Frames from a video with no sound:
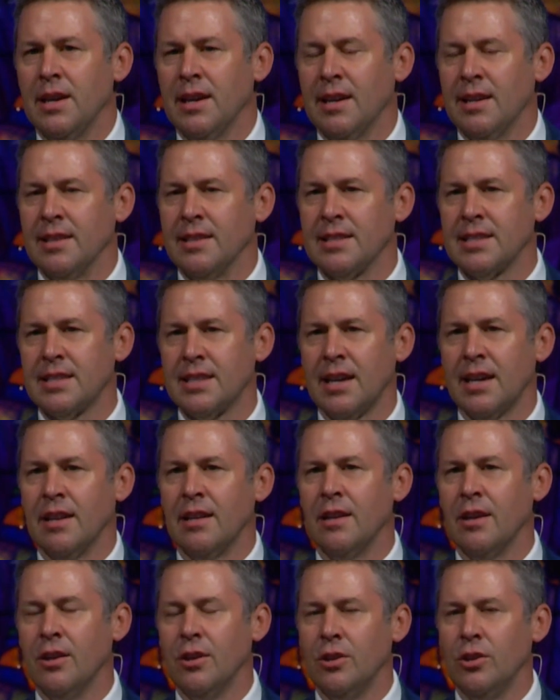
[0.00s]
and
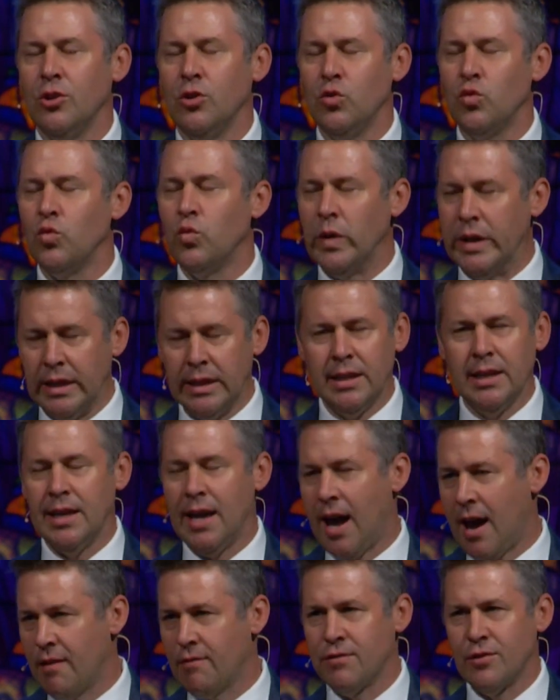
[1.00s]
said, you really
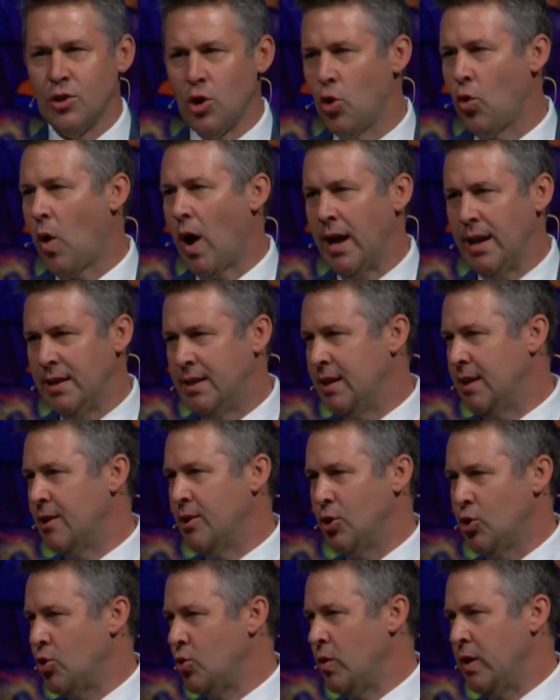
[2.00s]
have no
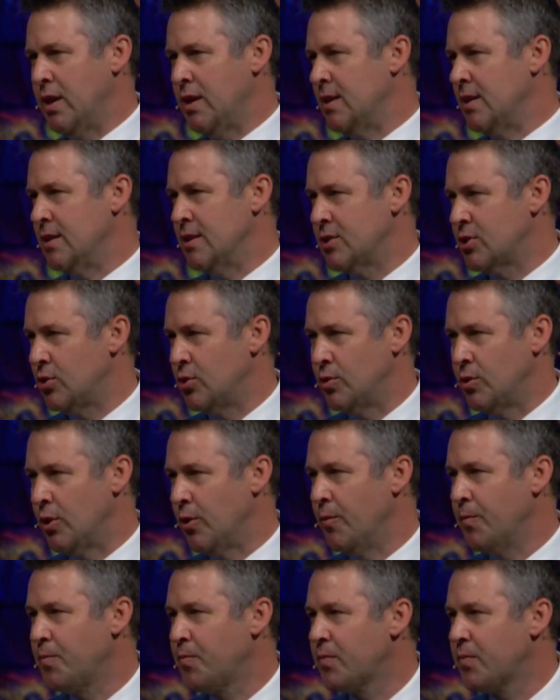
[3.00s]
idea who he is, do you?